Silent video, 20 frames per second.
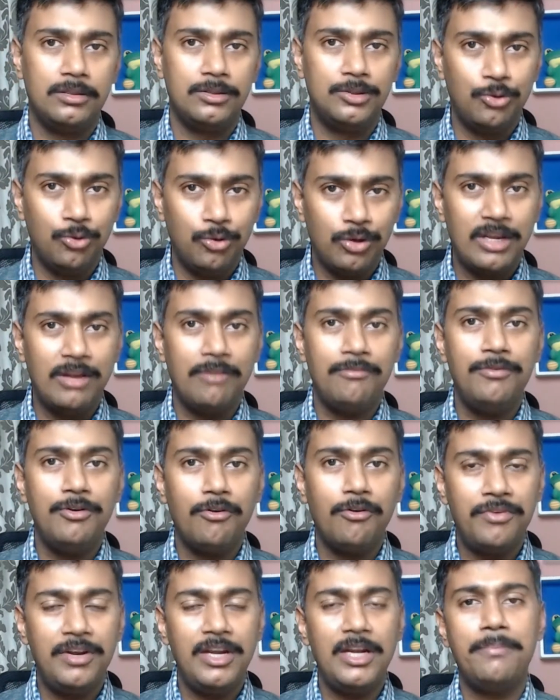do give
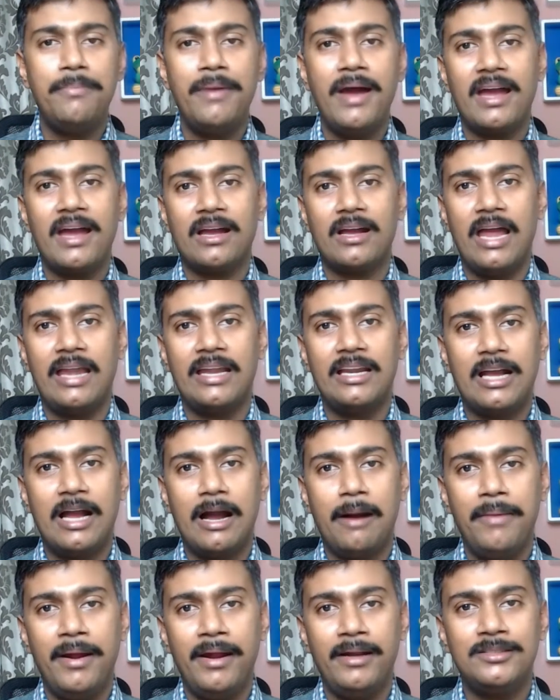your feedback and
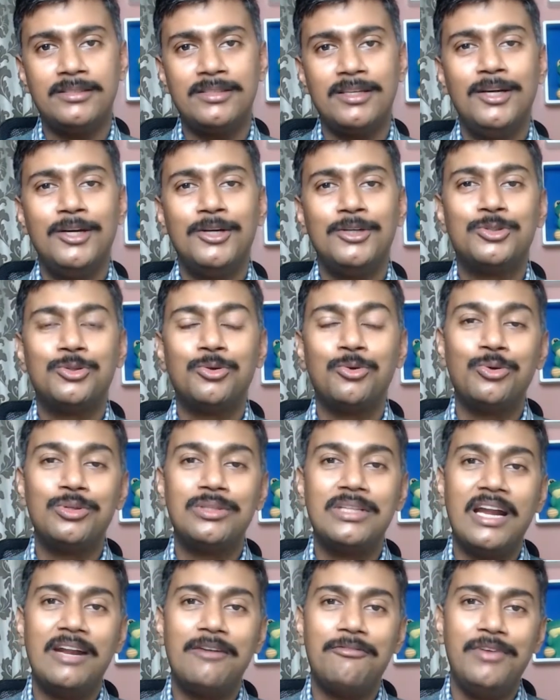comments so
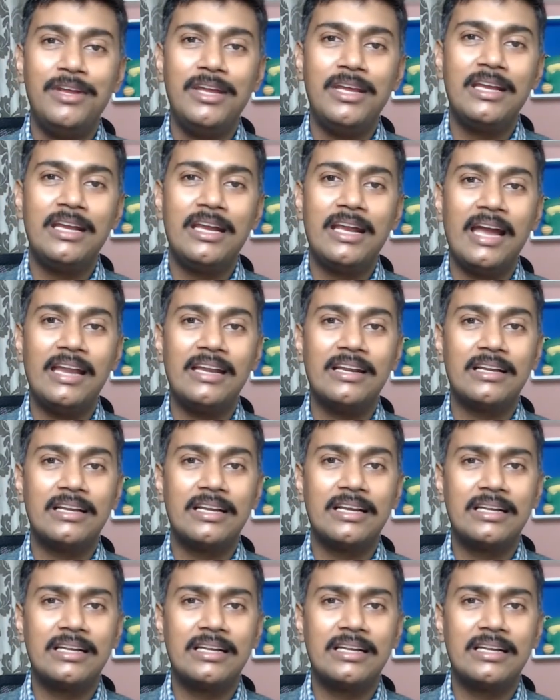that we can